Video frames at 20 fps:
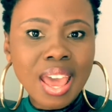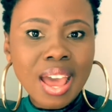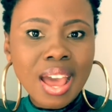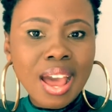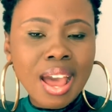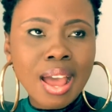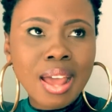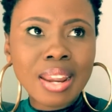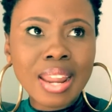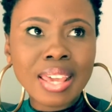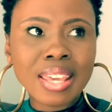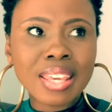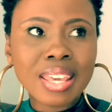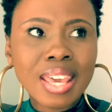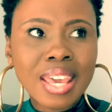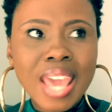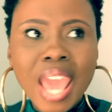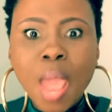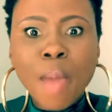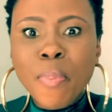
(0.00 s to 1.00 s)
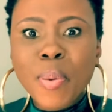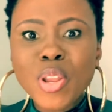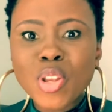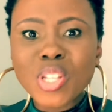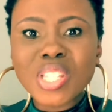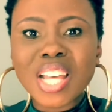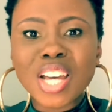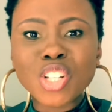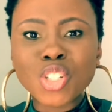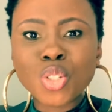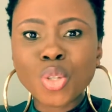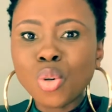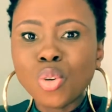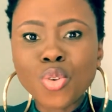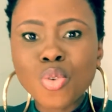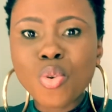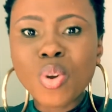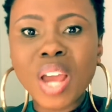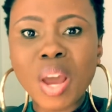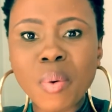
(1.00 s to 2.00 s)
Like, hey, pinches and
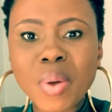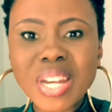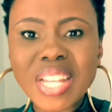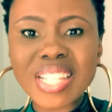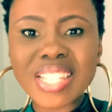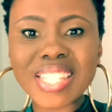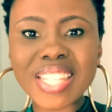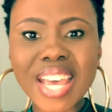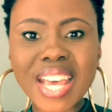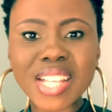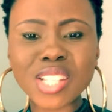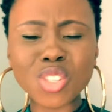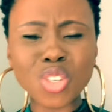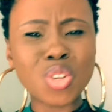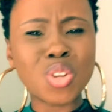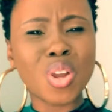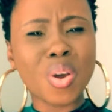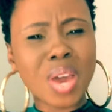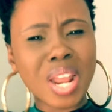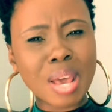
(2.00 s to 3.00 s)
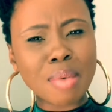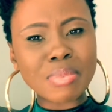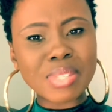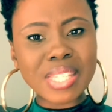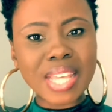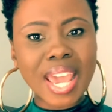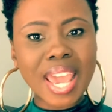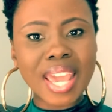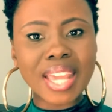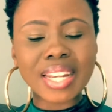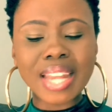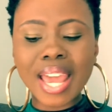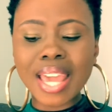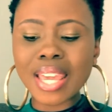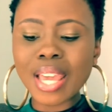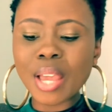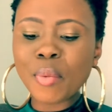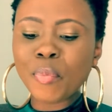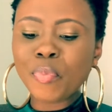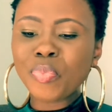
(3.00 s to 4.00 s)
tunuka when he says, you know what I'm saying? Like,
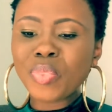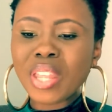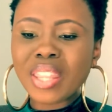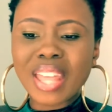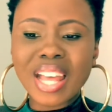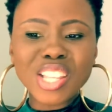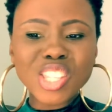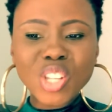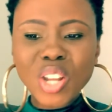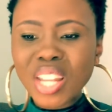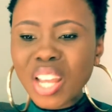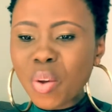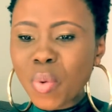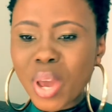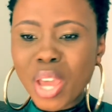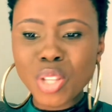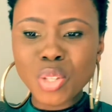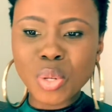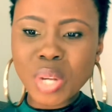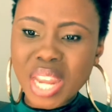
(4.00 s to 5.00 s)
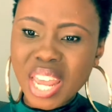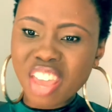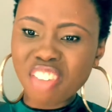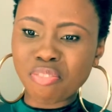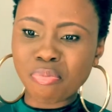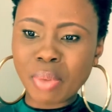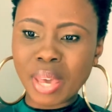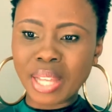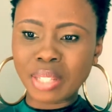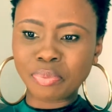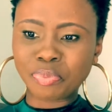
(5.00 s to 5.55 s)
that's not a way to live, man.